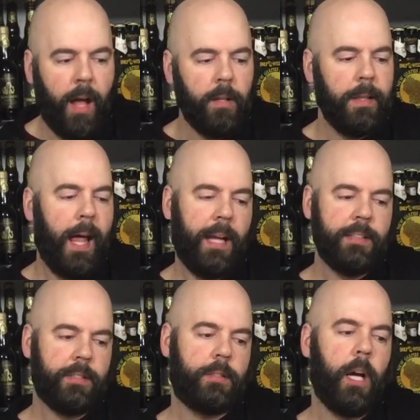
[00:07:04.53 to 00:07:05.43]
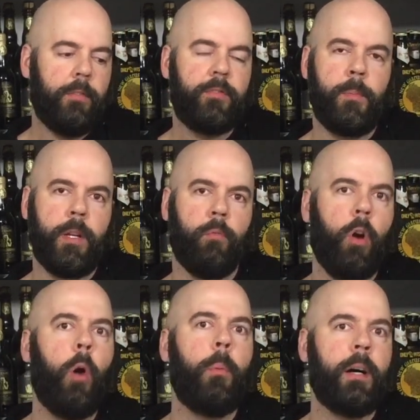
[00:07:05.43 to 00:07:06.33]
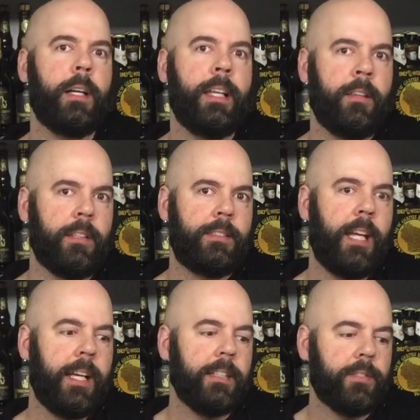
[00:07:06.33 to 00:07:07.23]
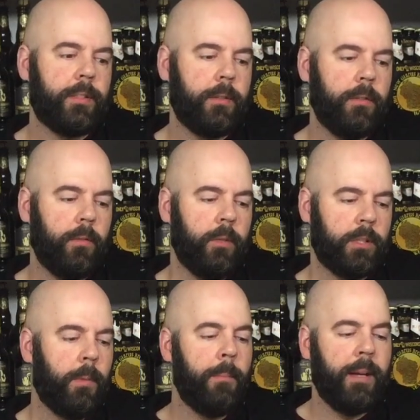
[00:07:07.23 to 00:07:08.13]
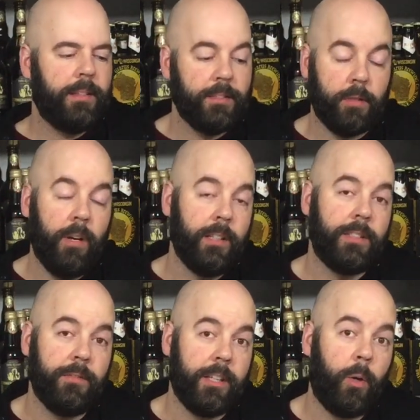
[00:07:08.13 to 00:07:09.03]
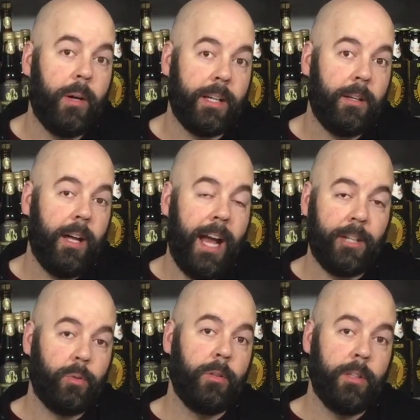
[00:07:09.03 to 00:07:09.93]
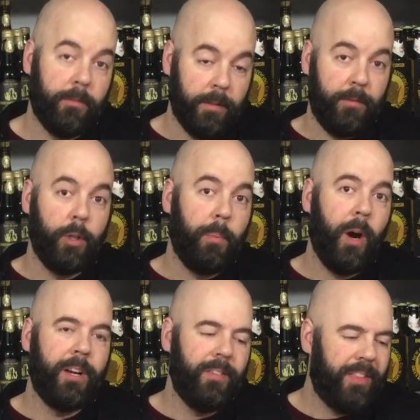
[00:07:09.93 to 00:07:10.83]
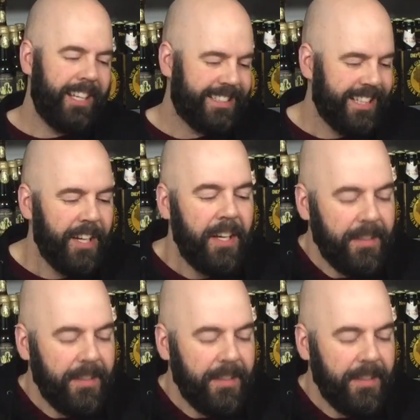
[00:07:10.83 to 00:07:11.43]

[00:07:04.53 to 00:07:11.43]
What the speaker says: A lot of stuff from the aroma in the taste, which might make this a relatively quick actual, the review part of this.